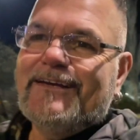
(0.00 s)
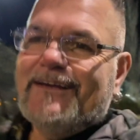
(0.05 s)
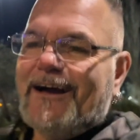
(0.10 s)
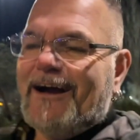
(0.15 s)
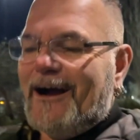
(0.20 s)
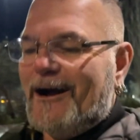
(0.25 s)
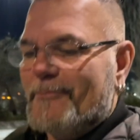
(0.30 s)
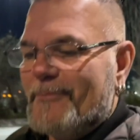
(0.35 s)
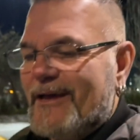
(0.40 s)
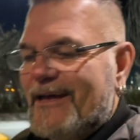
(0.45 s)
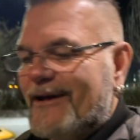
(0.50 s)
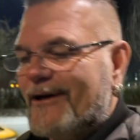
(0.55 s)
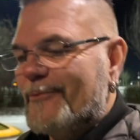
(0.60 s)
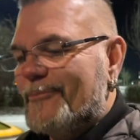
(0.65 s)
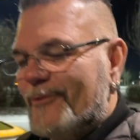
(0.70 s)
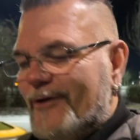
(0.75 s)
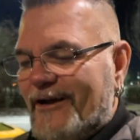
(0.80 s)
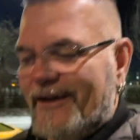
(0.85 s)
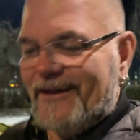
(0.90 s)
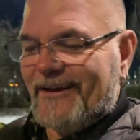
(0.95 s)
um, help
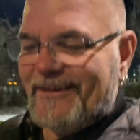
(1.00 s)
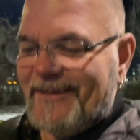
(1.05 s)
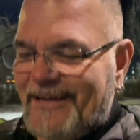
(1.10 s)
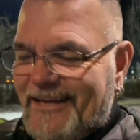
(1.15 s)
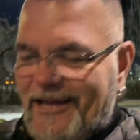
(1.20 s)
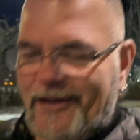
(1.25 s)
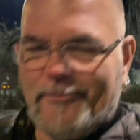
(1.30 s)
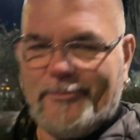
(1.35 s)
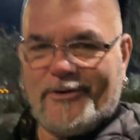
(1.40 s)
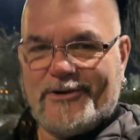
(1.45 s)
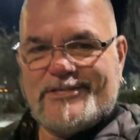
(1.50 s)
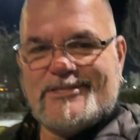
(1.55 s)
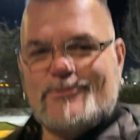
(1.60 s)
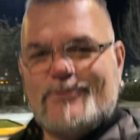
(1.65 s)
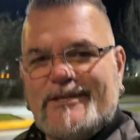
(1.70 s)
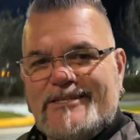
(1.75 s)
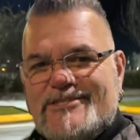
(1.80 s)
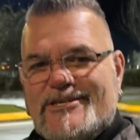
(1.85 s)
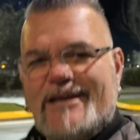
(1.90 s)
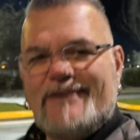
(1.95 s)
uh, help our
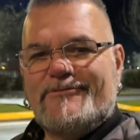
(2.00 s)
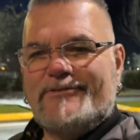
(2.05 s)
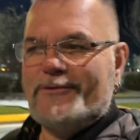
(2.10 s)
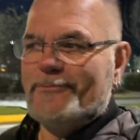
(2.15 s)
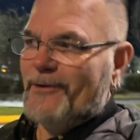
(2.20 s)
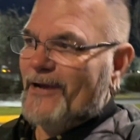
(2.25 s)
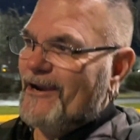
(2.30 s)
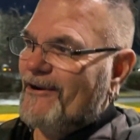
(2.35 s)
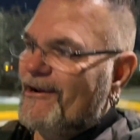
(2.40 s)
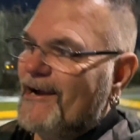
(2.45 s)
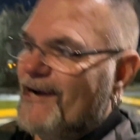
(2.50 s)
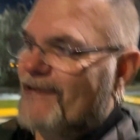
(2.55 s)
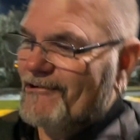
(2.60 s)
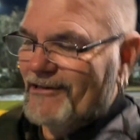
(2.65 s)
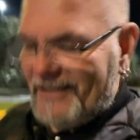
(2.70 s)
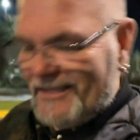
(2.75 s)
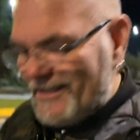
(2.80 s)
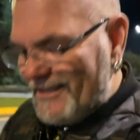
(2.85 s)
sweet Jeff bear out.